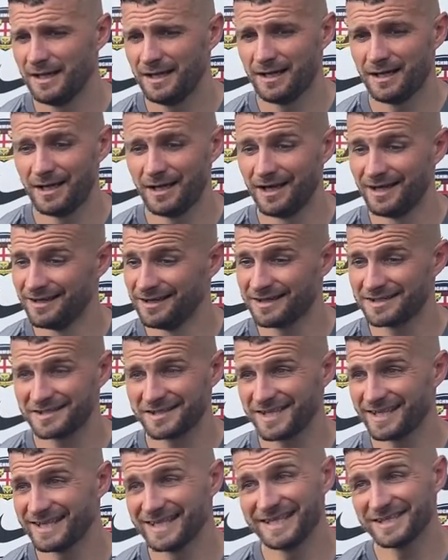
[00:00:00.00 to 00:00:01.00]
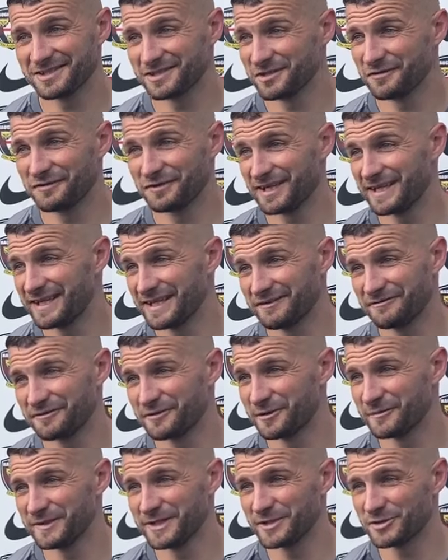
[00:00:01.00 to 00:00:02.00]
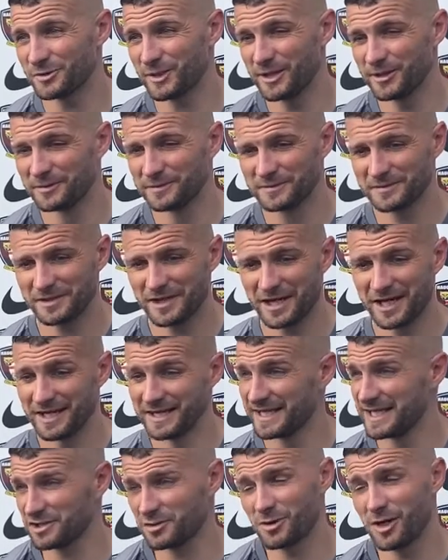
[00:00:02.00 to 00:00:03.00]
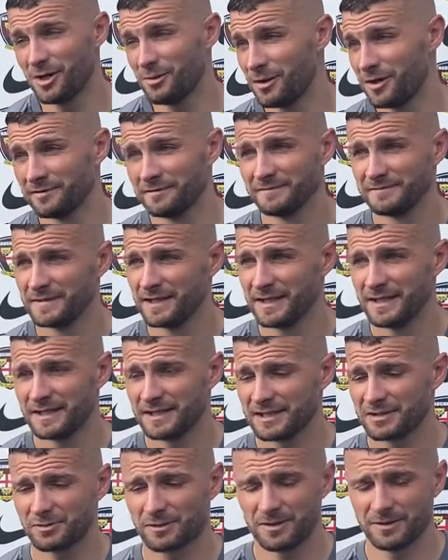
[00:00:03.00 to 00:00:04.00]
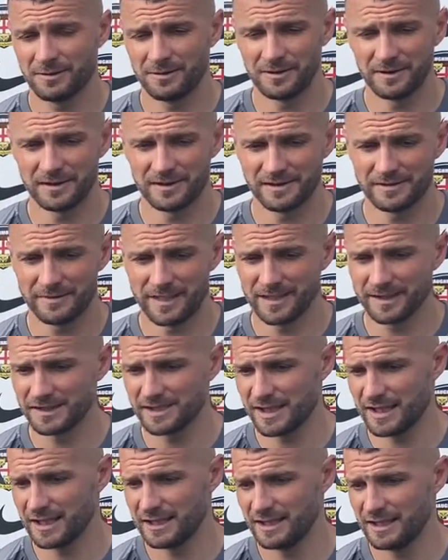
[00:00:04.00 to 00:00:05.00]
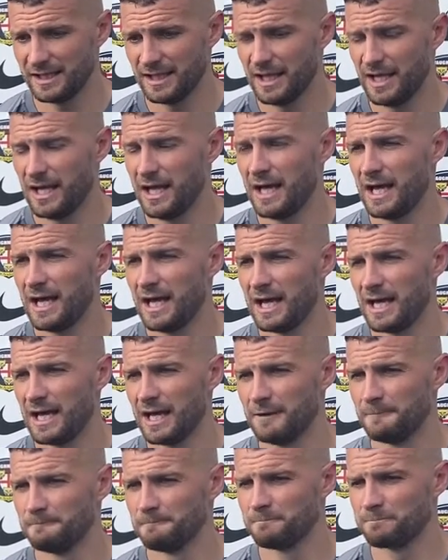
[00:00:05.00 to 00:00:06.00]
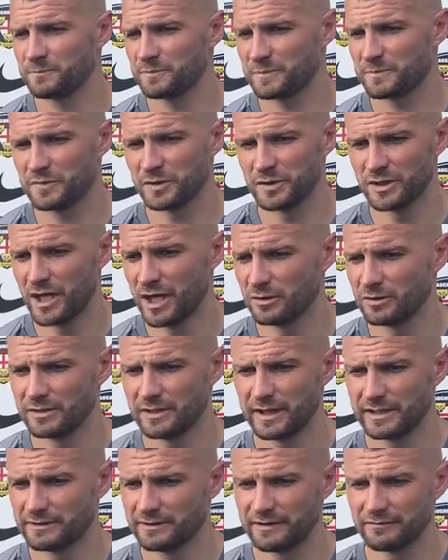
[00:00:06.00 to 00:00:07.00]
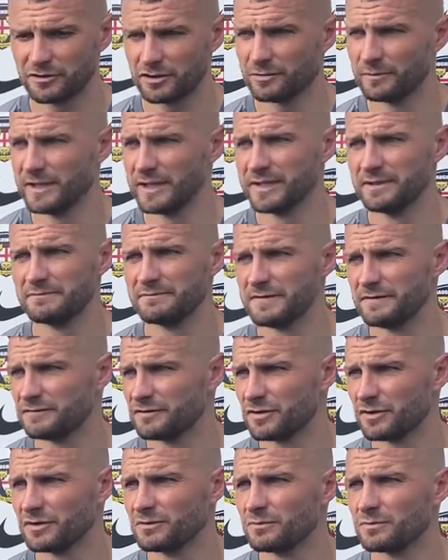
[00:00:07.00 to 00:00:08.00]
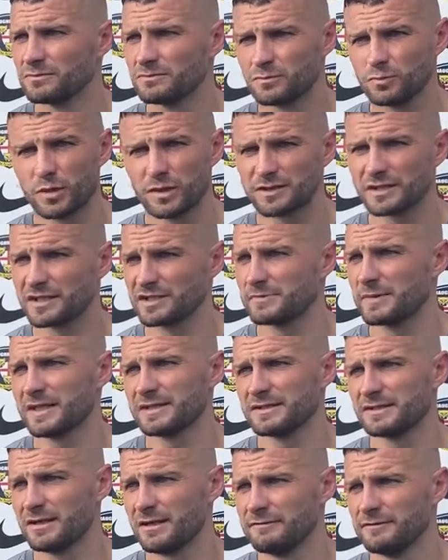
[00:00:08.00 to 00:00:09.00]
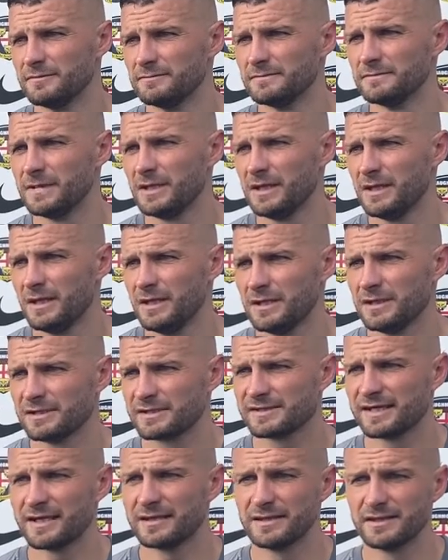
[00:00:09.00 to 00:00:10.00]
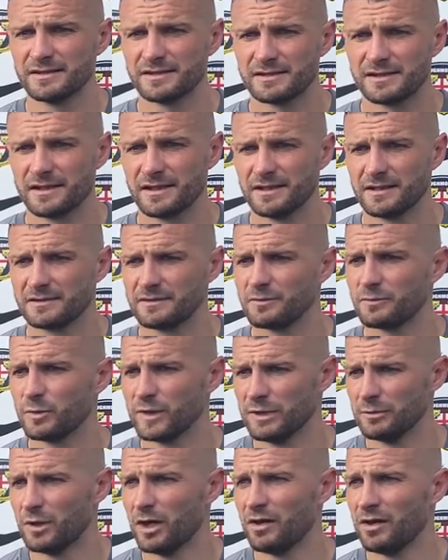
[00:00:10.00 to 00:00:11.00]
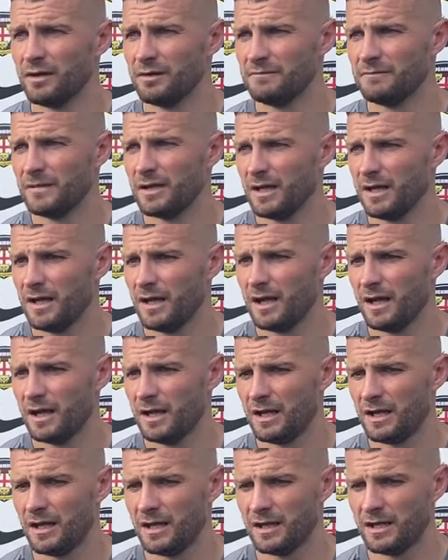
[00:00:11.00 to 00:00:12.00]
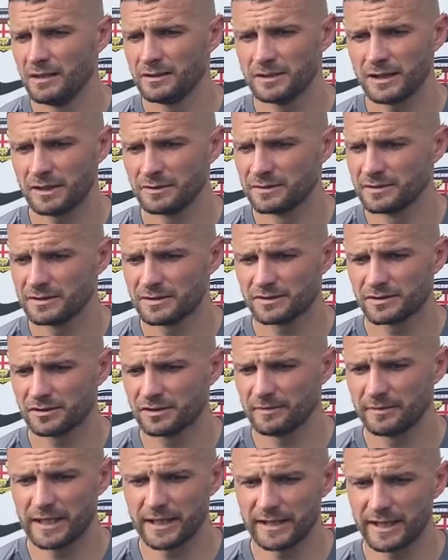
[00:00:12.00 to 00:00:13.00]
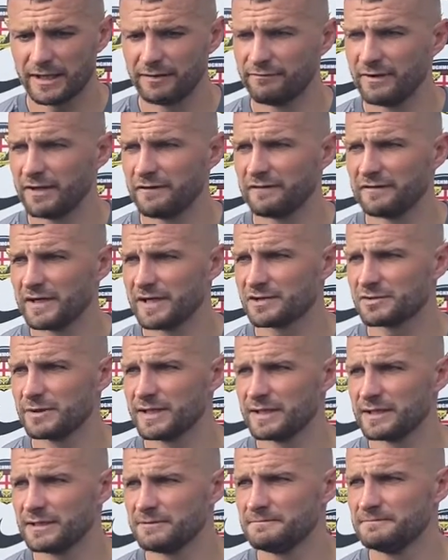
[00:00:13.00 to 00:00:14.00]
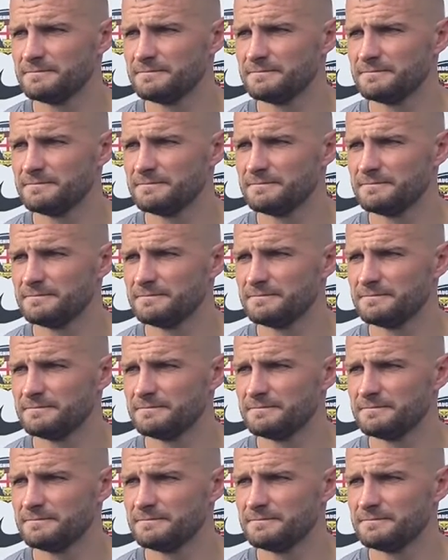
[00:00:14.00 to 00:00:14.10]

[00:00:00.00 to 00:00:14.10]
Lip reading: And like I say, he's another headache for me as well. And that's what I want. That's what I want as a manager. But no, they've come in, they've done what's expected of them, the standards that we want. And no, it's all about getting ready for next week now.